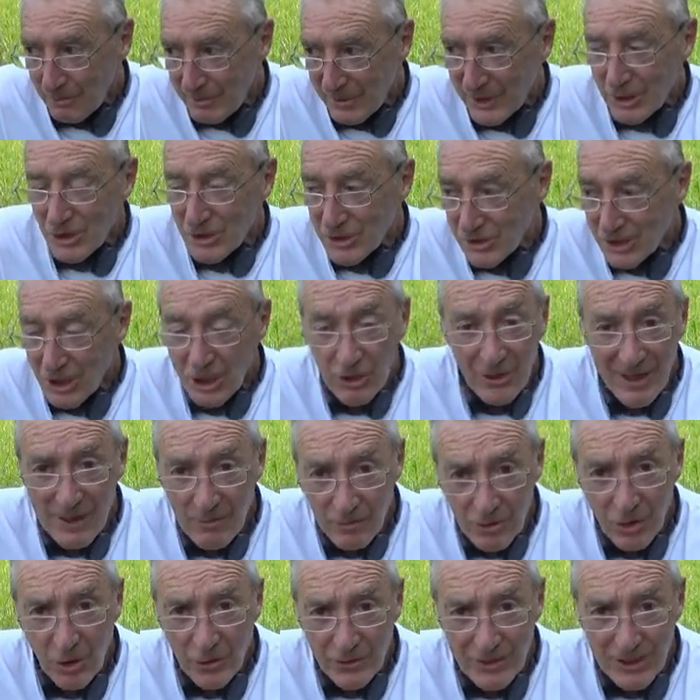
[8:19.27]
Because the
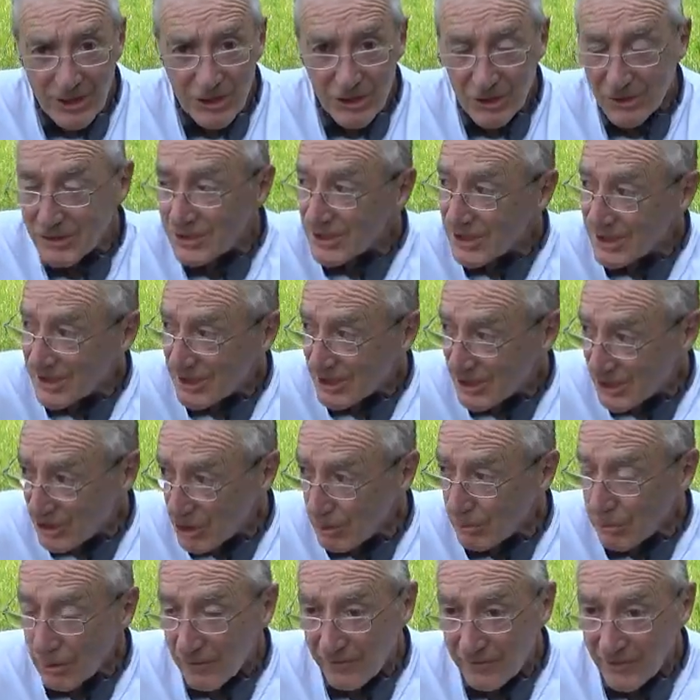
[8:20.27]
ground conditions in the
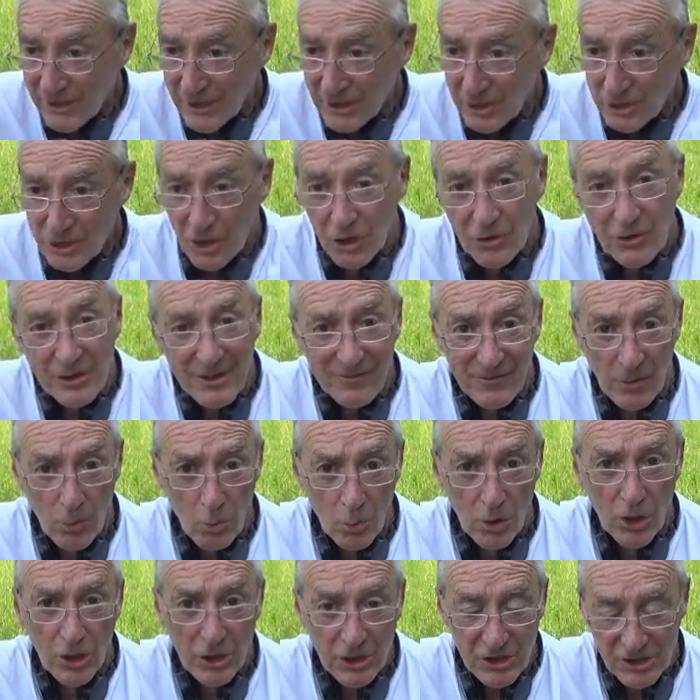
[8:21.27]
stubble field are
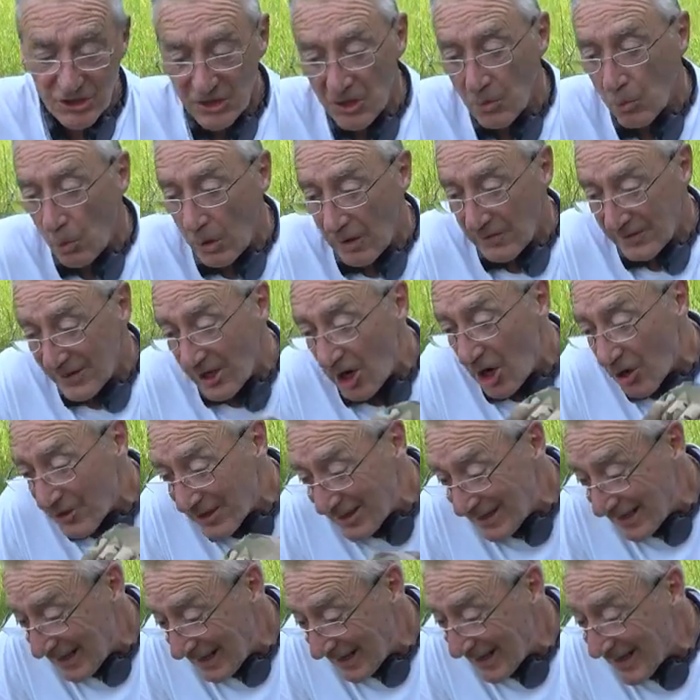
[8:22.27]
even worse than what they are
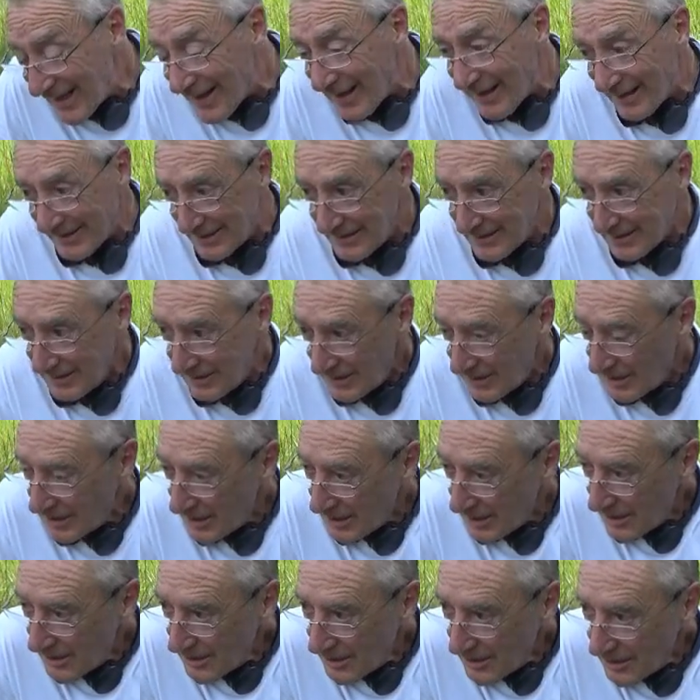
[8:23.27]
in here.
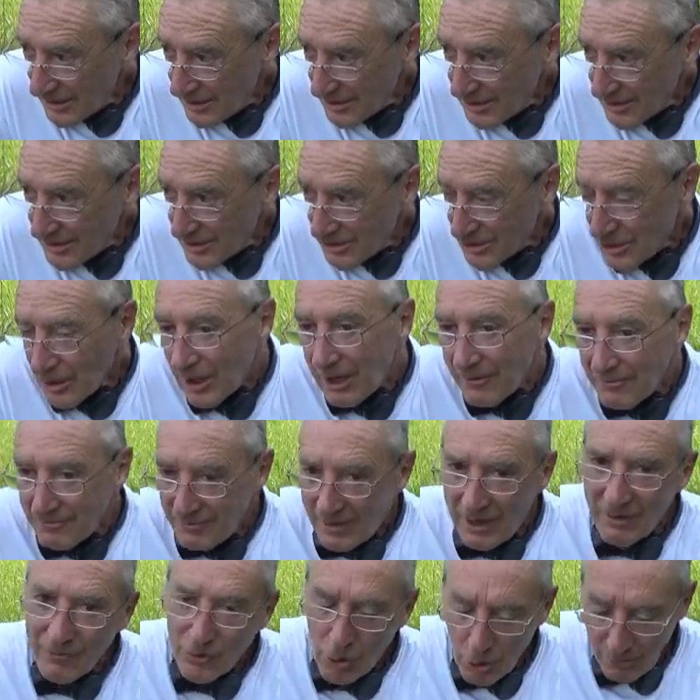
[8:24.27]
So I've,
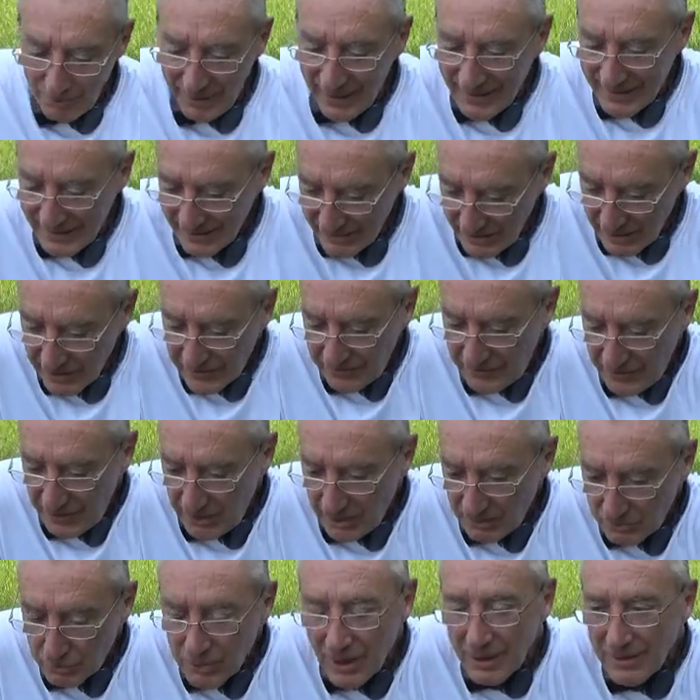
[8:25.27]
I've come back in this
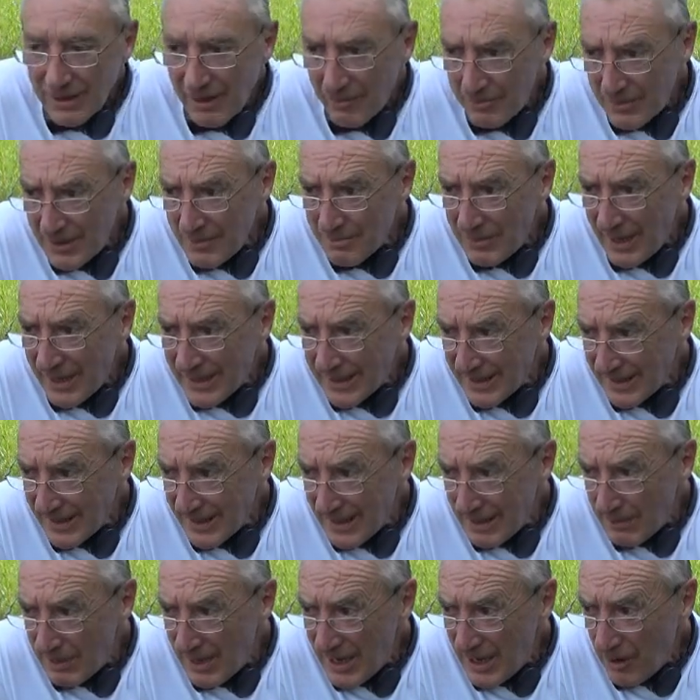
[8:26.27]
field. Well, I've been back in
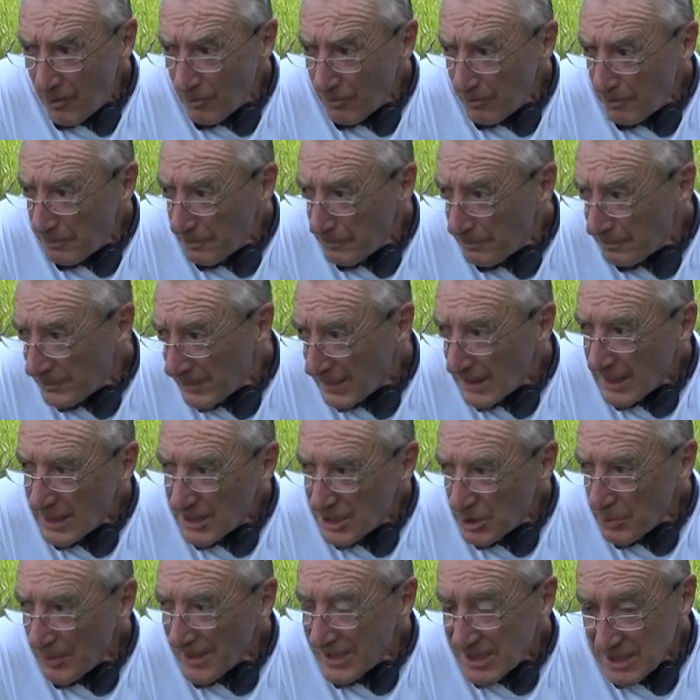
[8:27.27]
it about
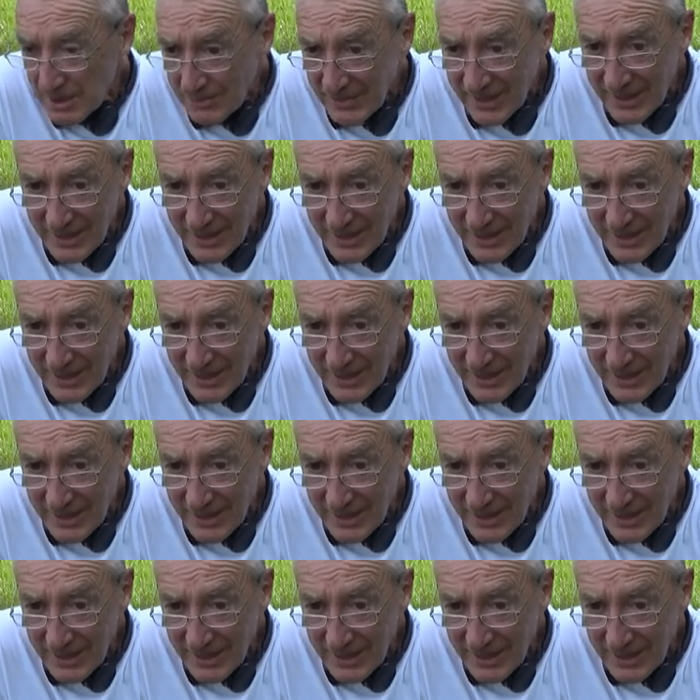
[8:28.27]
20